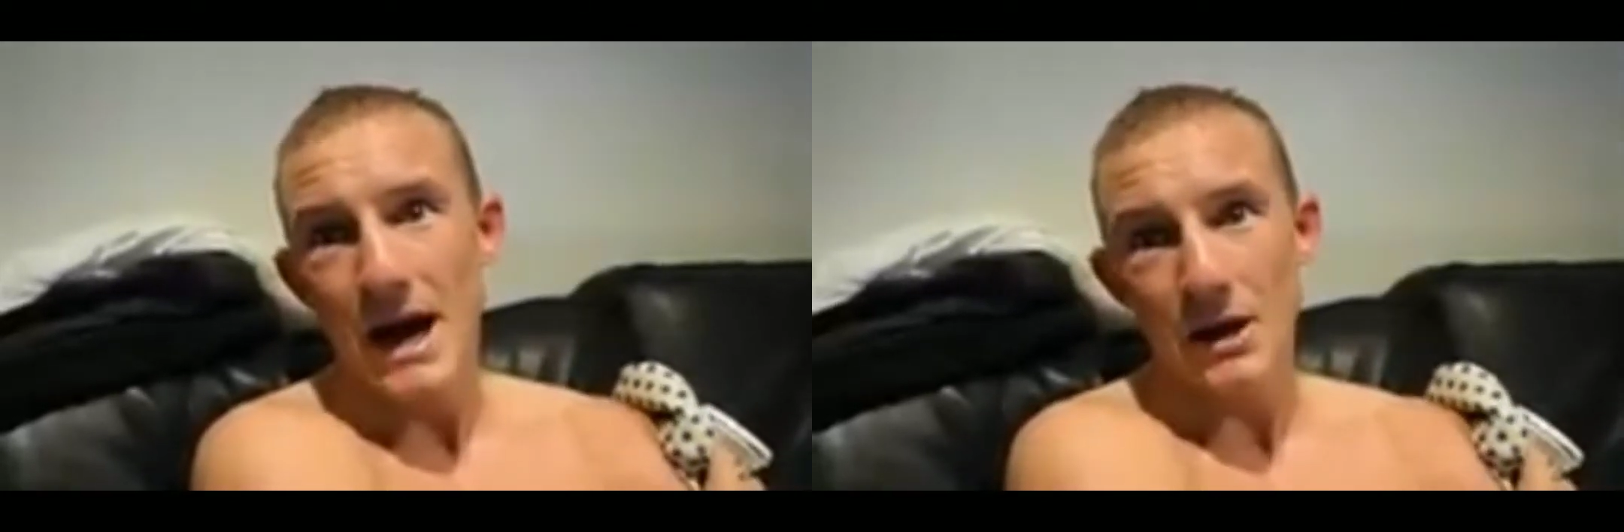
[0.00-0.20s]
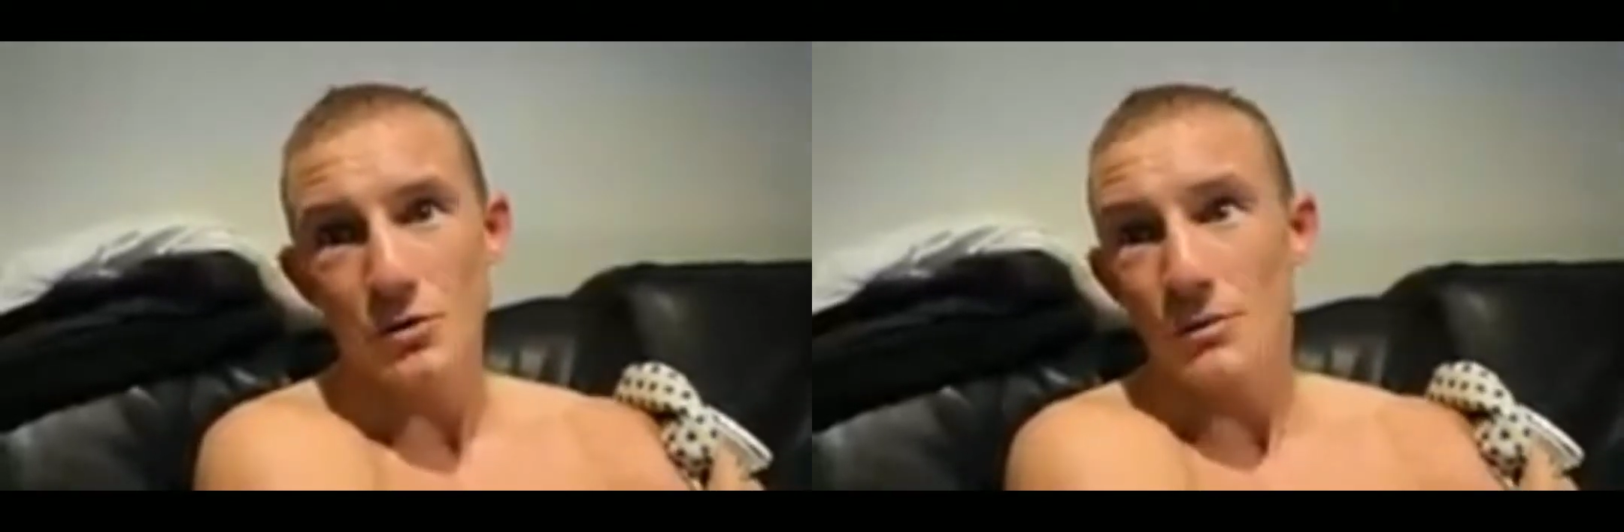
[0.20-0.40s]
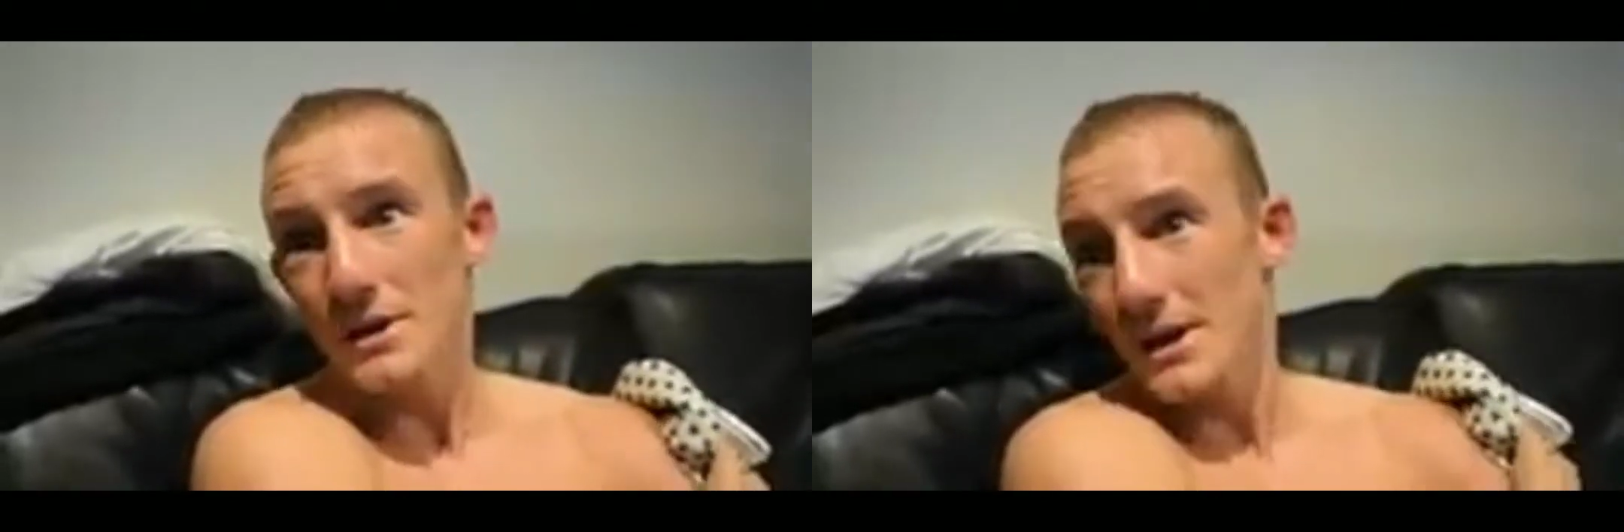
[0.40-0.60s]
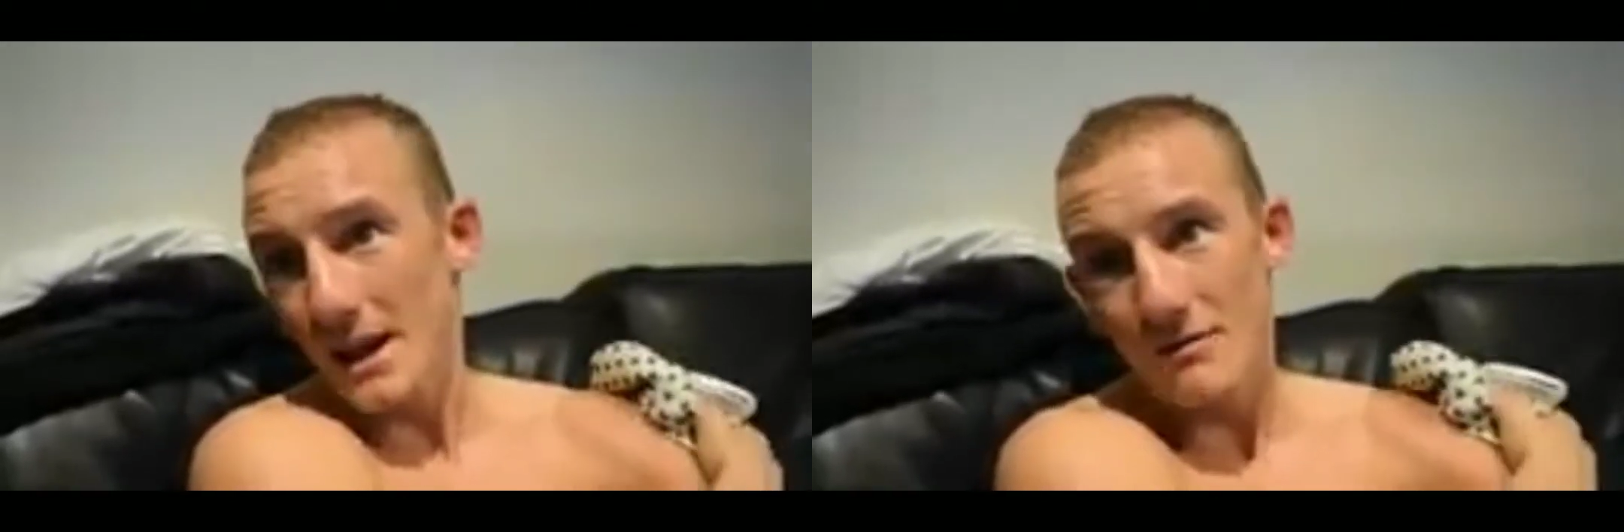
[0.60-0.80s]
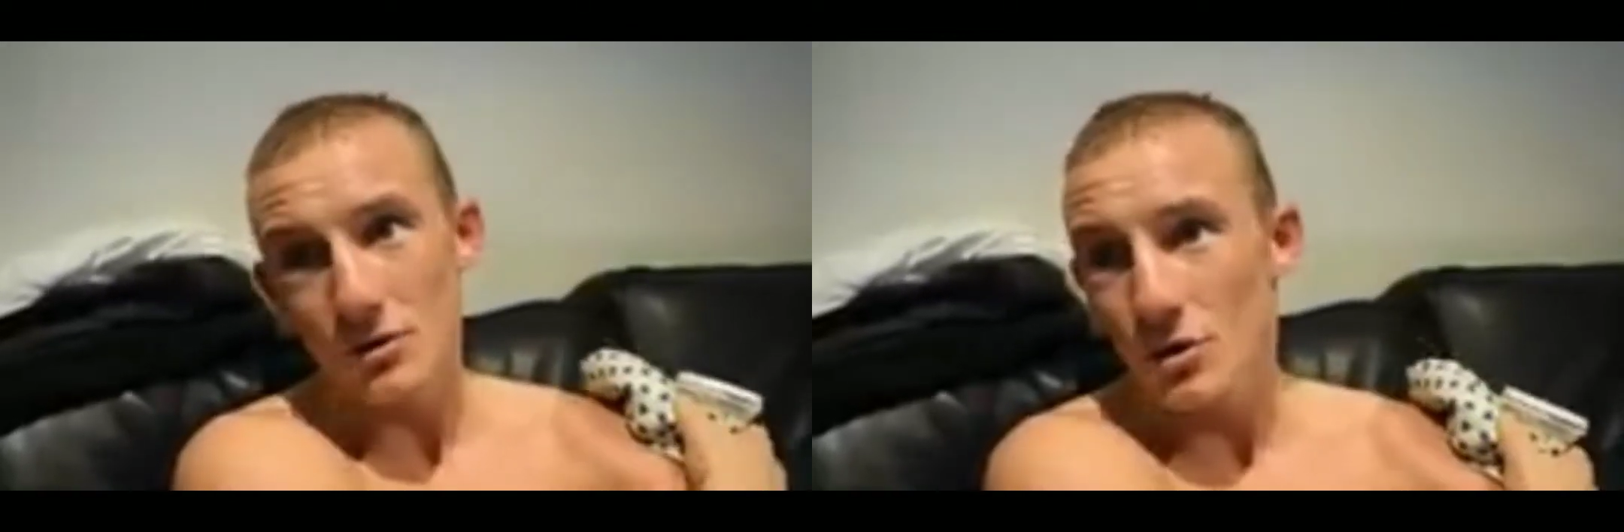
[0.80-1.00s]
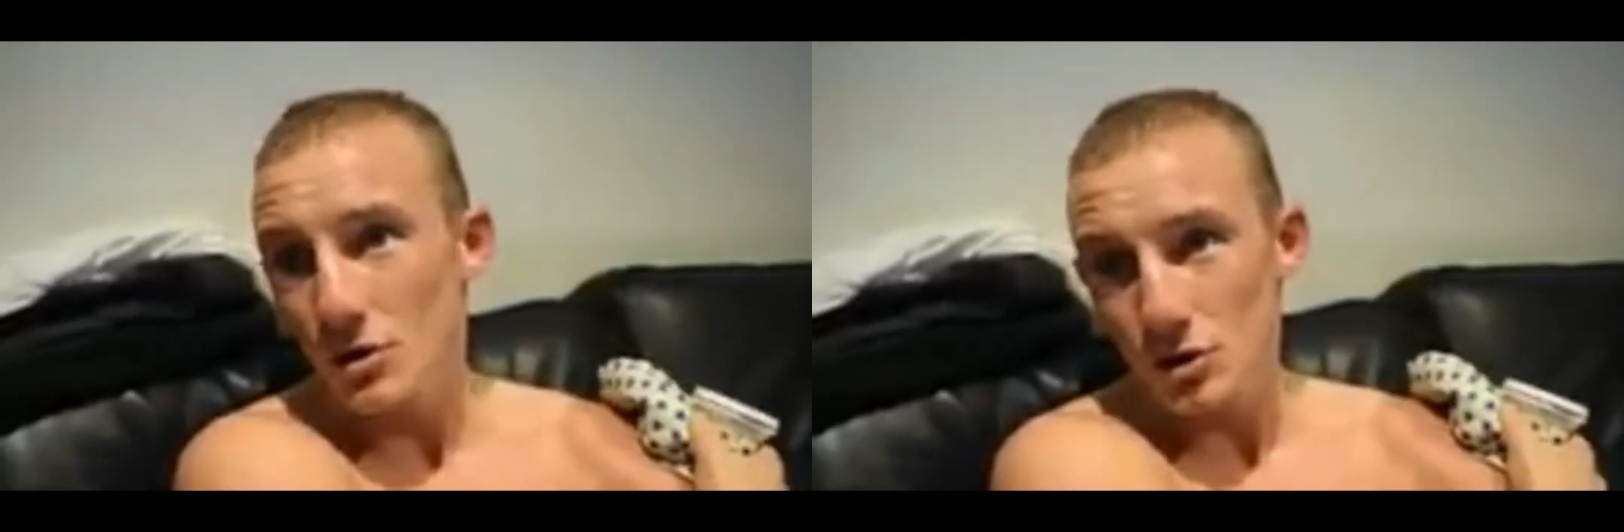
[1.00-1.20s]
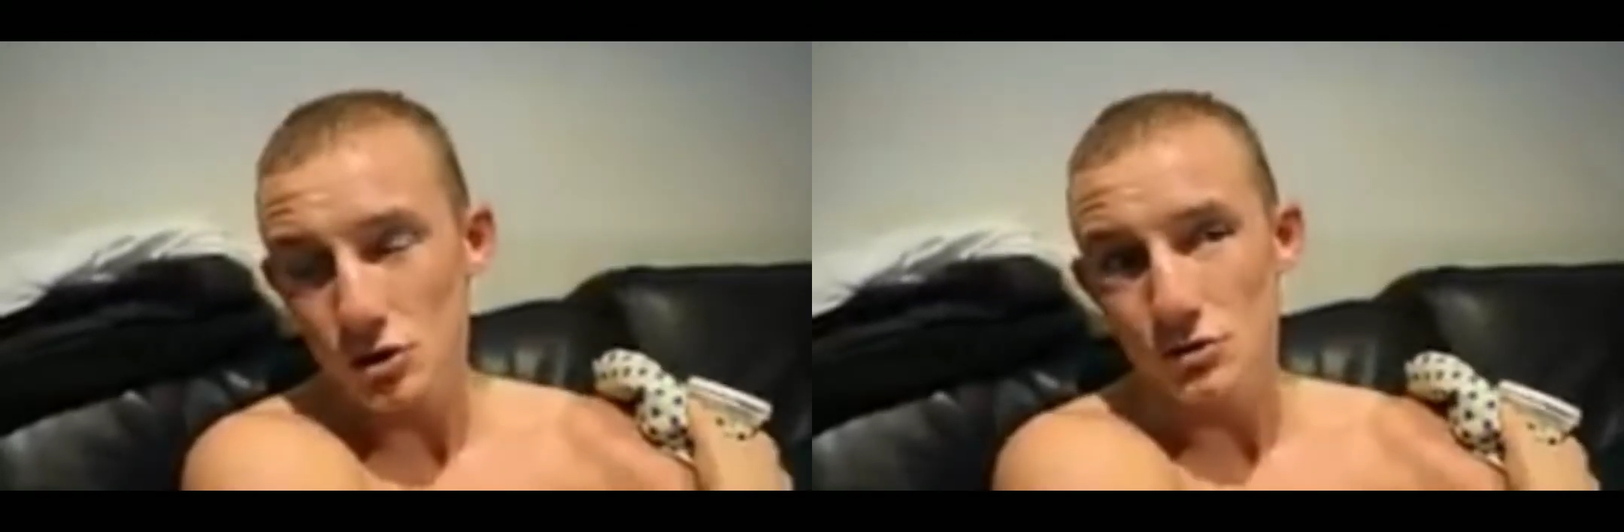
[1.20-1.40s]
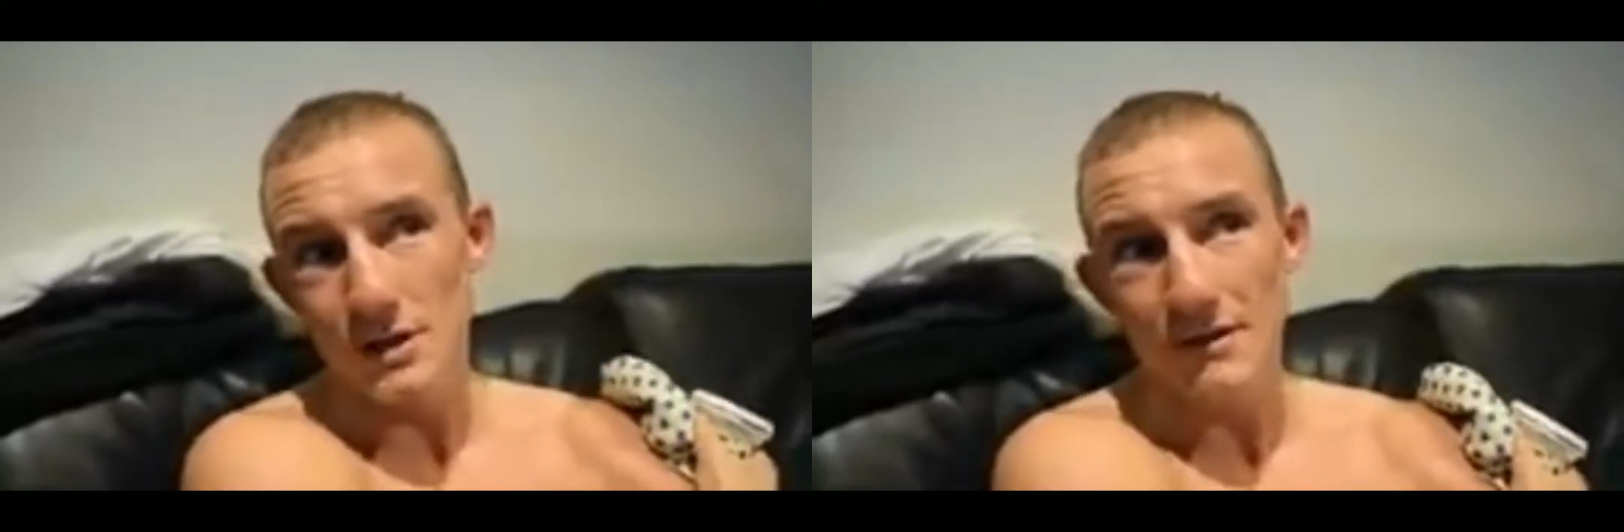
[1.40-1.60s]
I come with the left hook, the
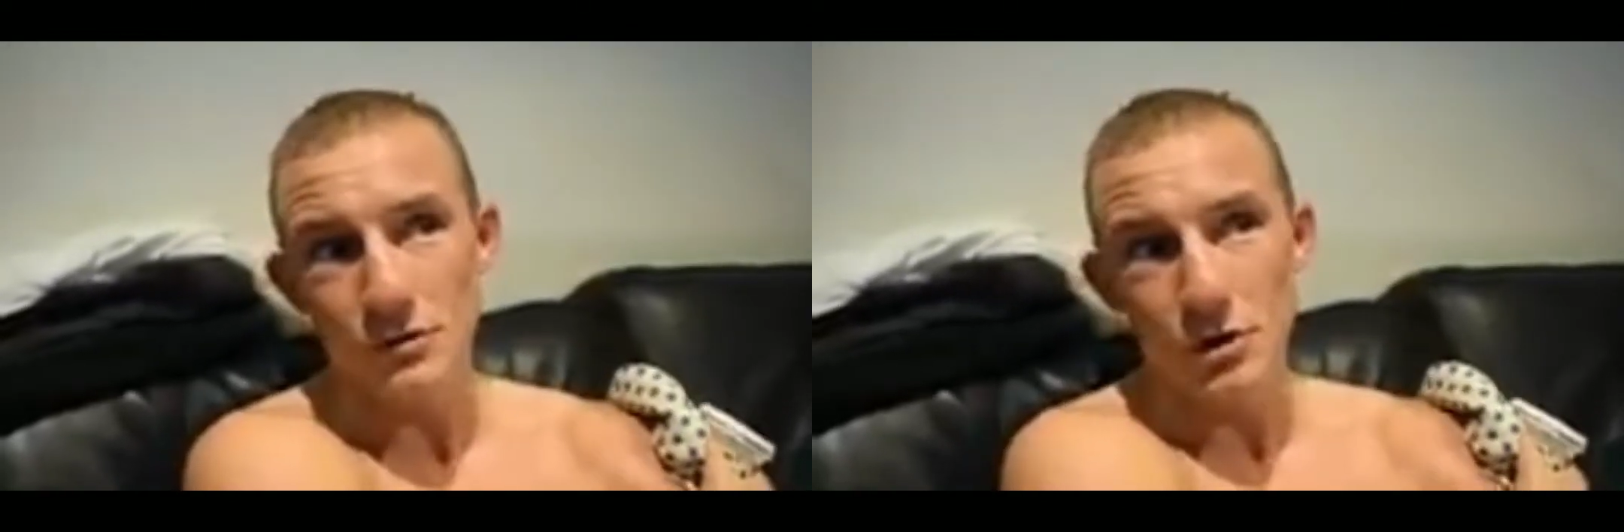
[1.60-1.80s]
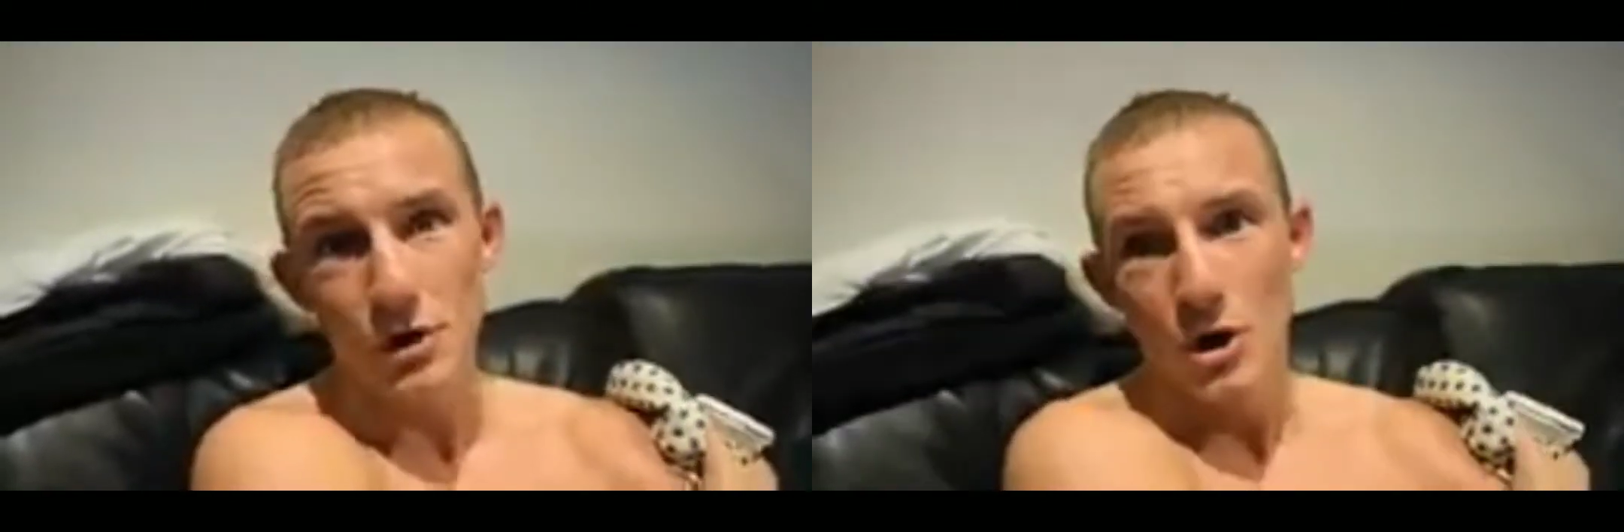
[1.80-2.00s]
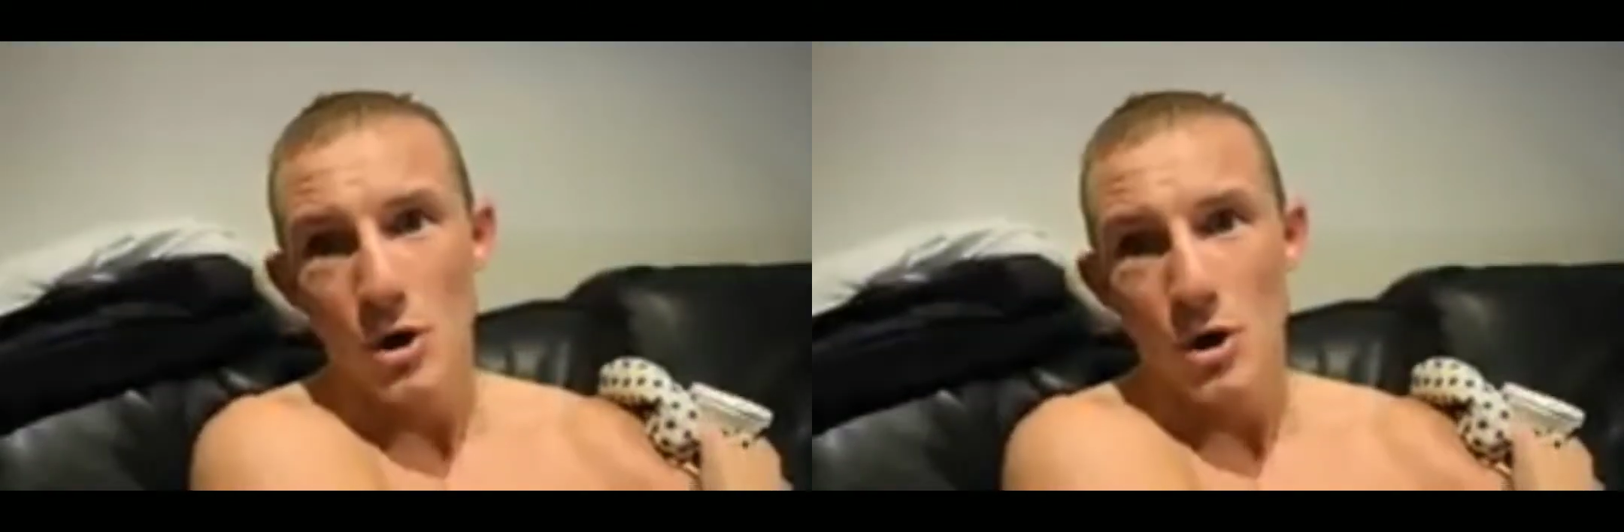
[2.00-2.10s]
short left hook,